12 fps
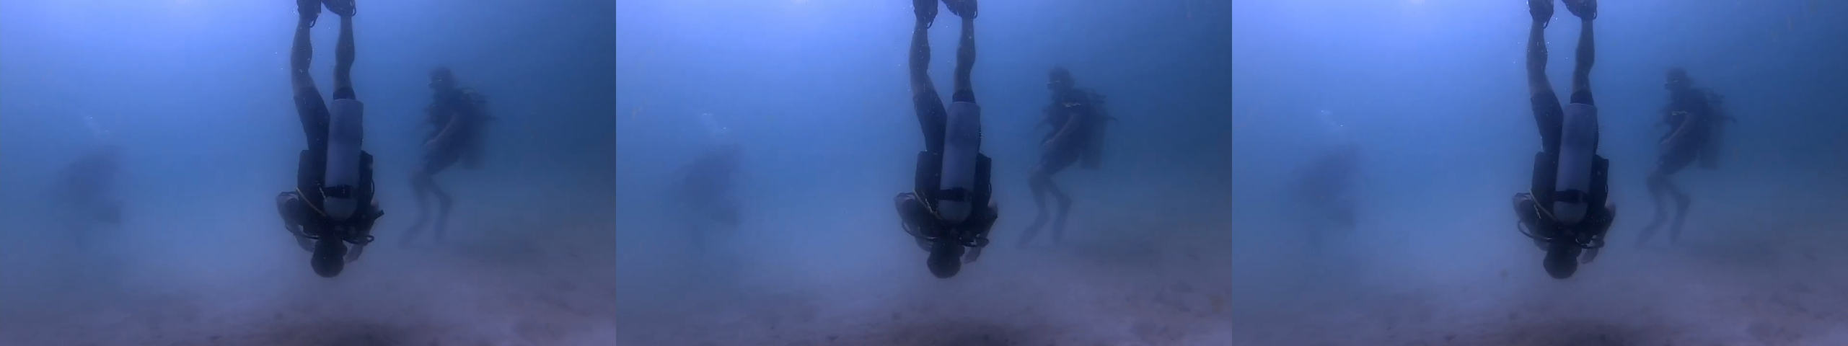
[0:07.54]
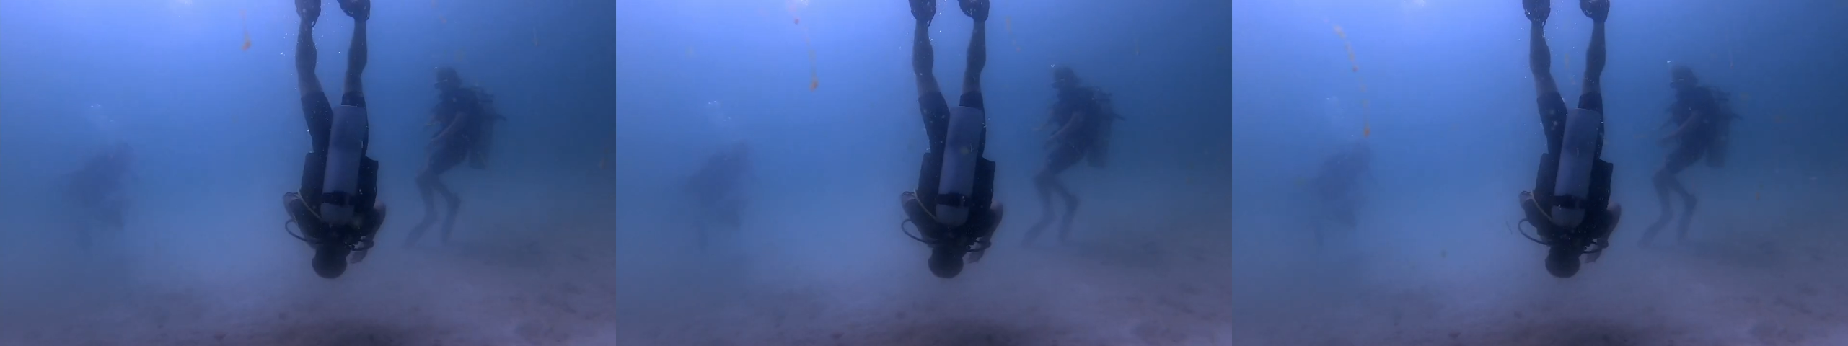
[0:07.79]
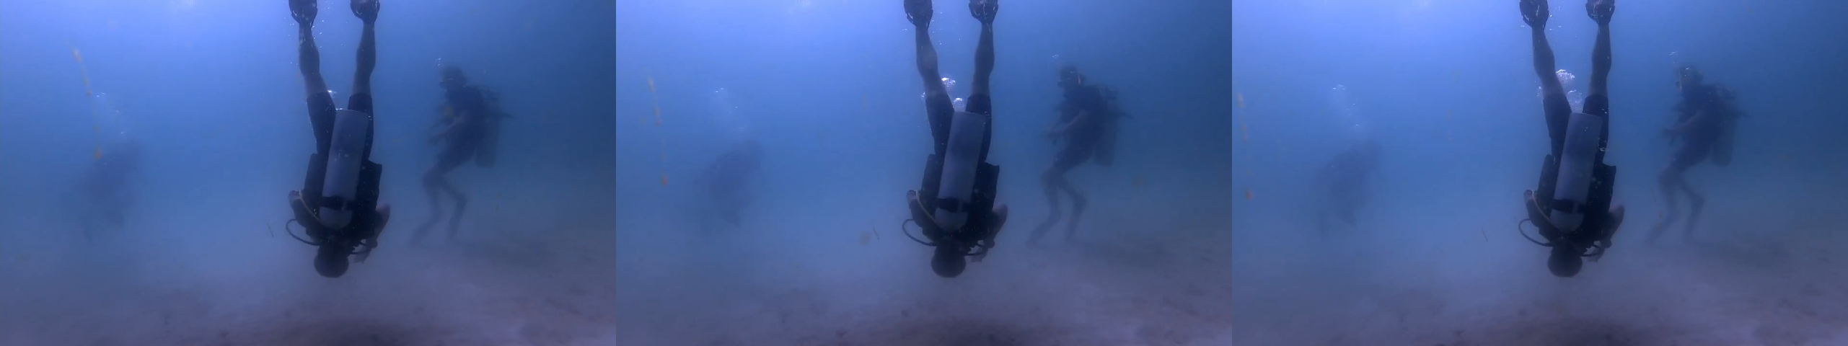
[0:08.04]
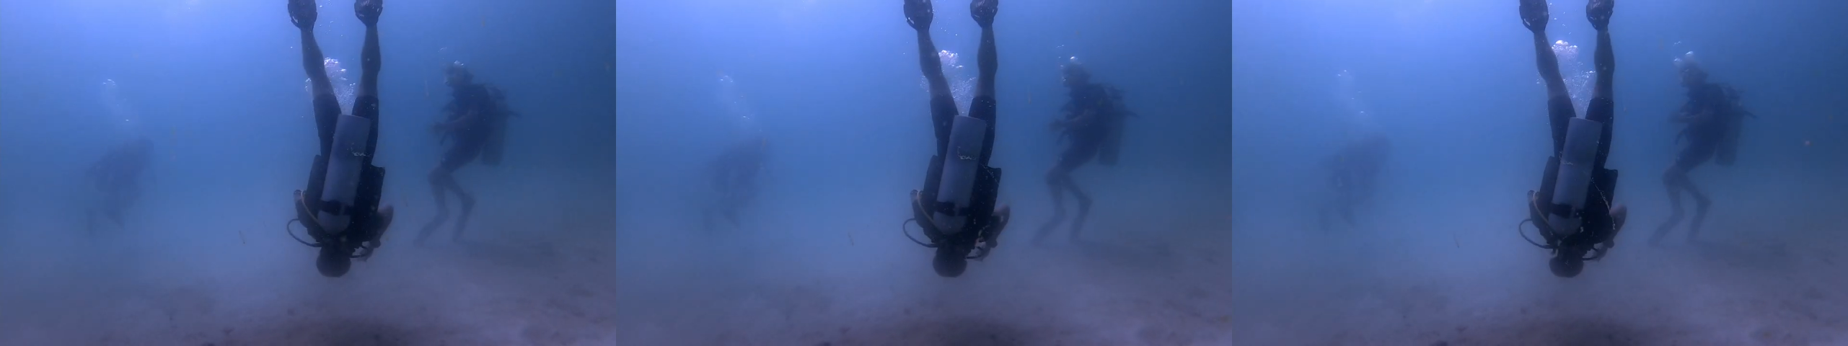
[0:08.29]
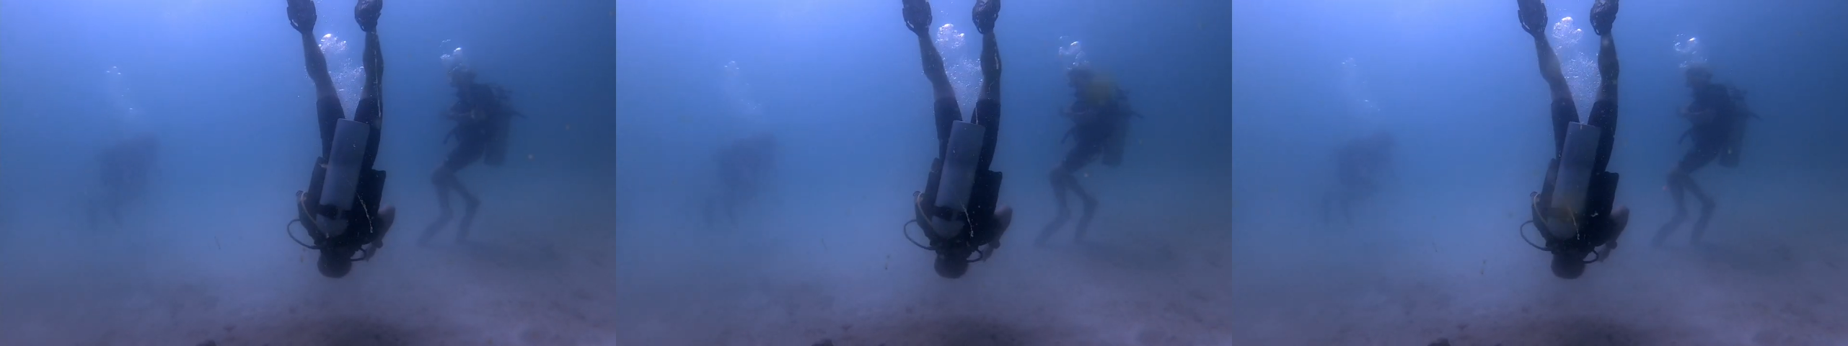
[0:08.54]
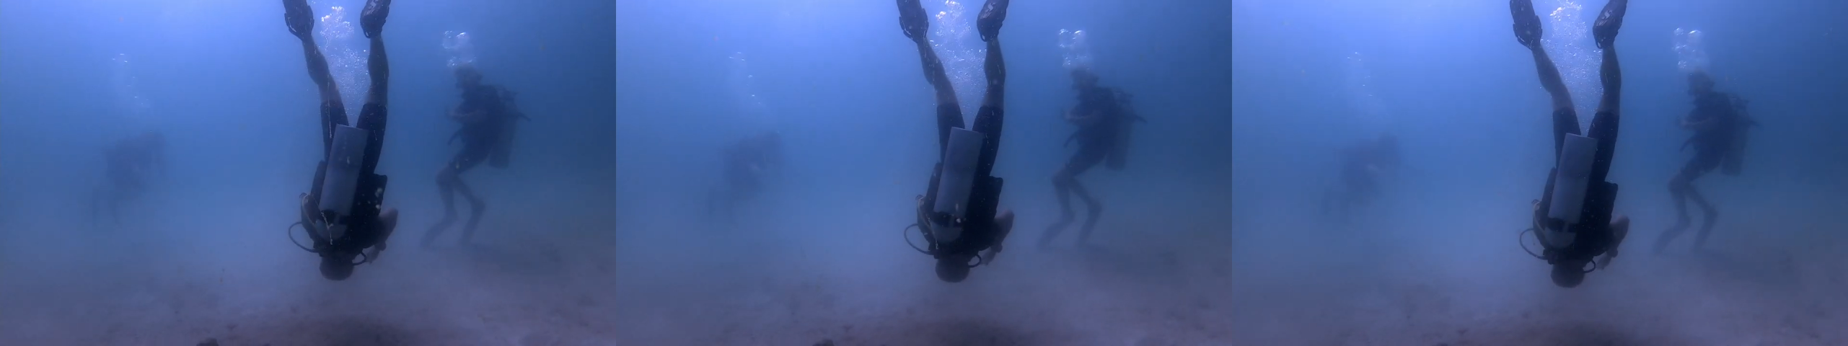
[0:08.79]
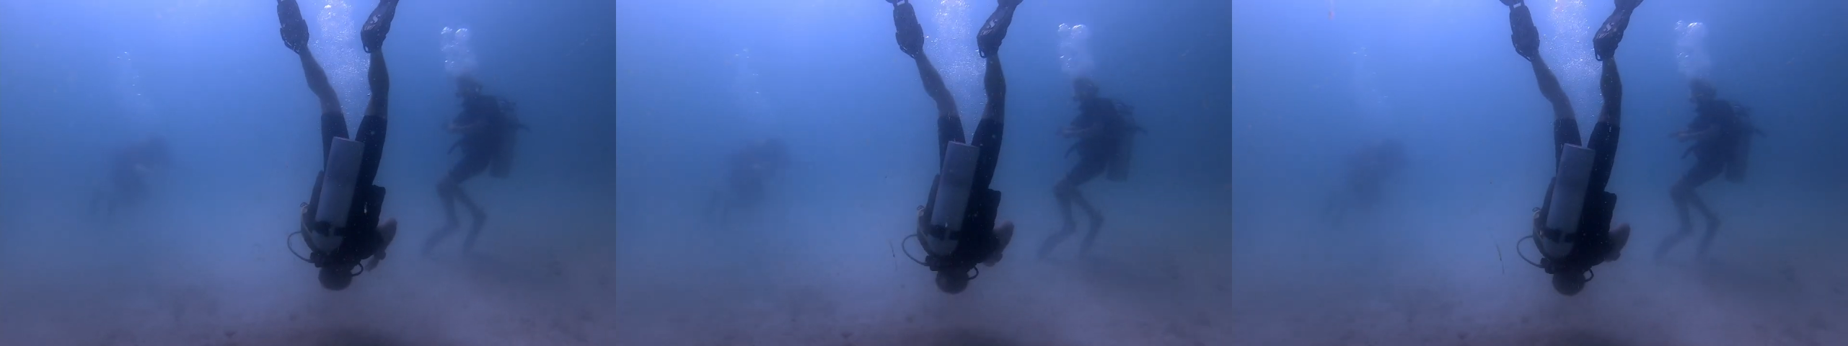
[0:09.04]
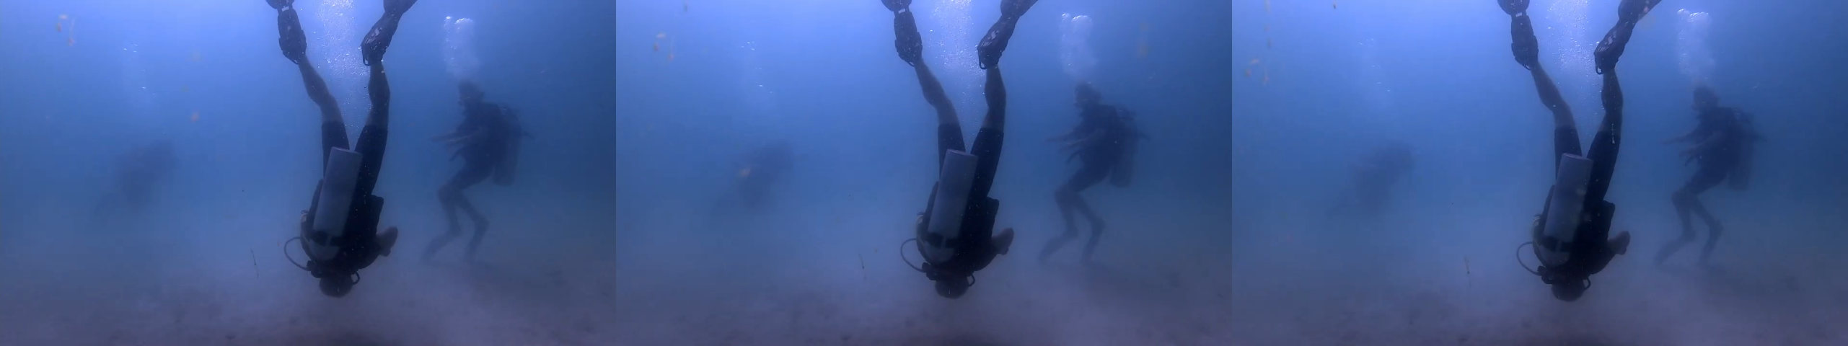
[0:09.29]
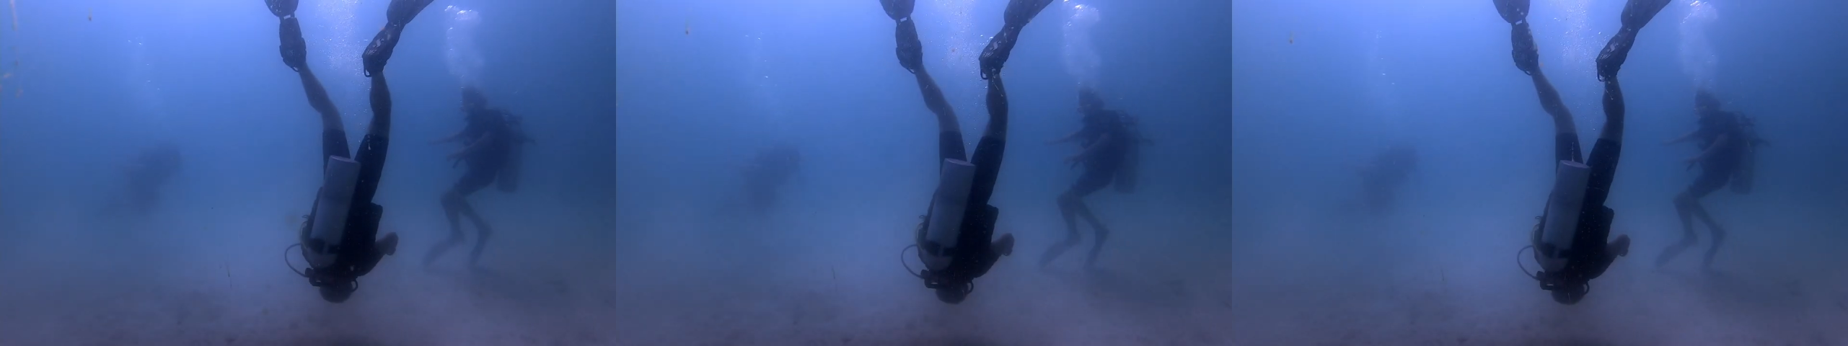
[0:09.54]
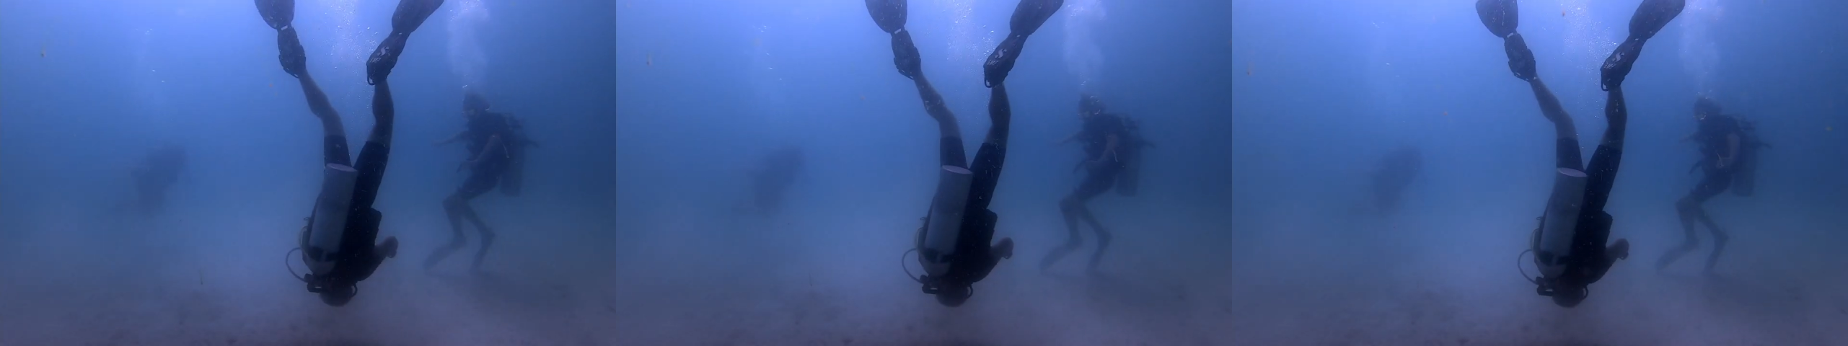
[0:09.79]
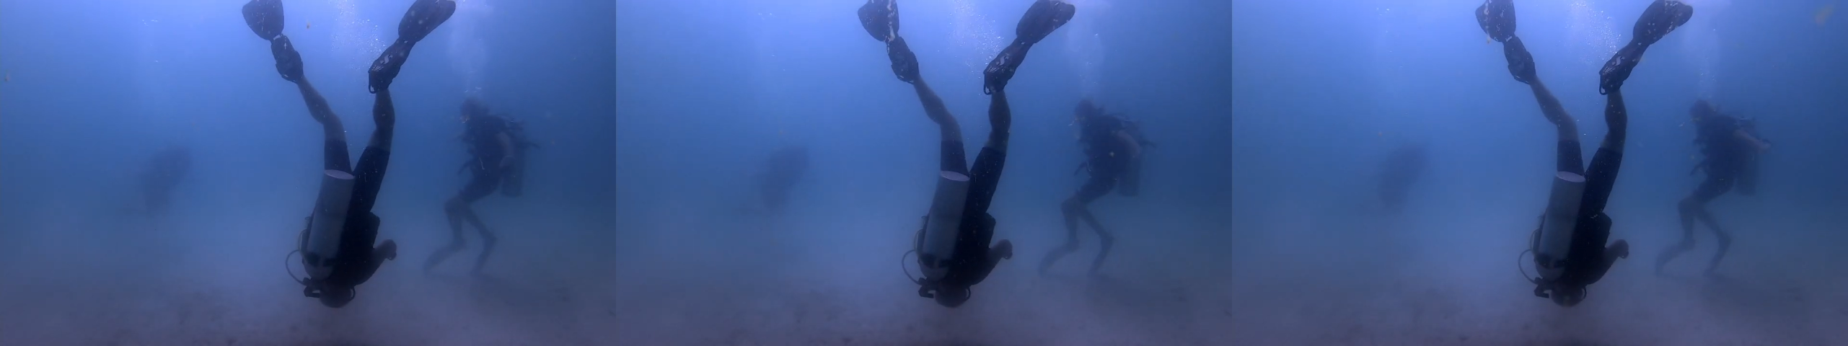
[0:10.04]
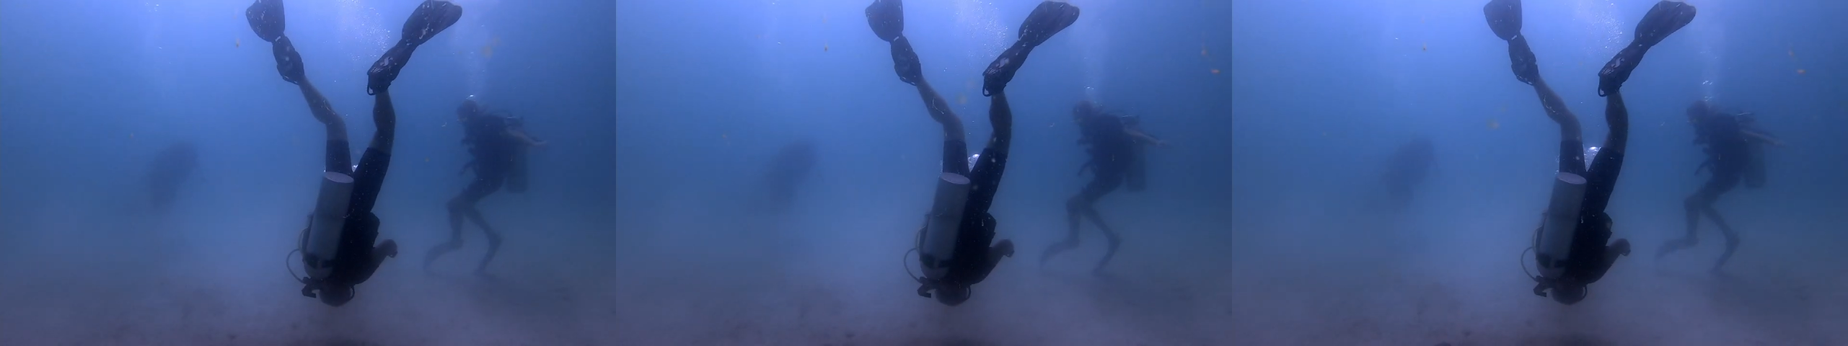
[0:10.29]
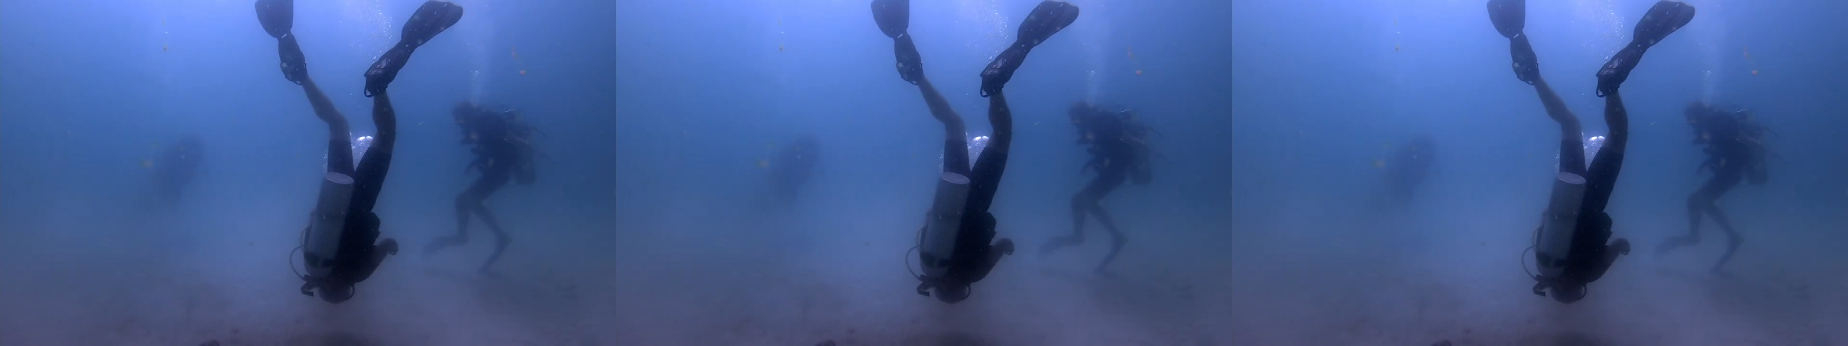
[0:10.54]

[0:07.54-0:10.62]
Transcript: (no speaker visible)